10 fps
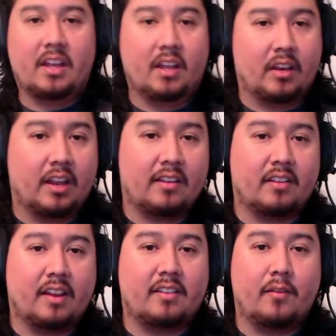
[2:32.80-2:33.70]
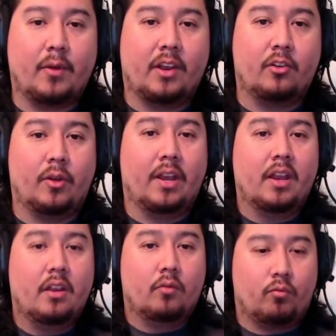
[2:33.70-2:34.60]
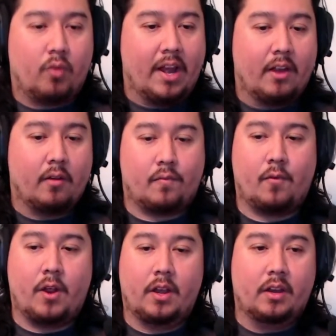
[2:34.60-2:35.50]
let's see if we can do it right here in front.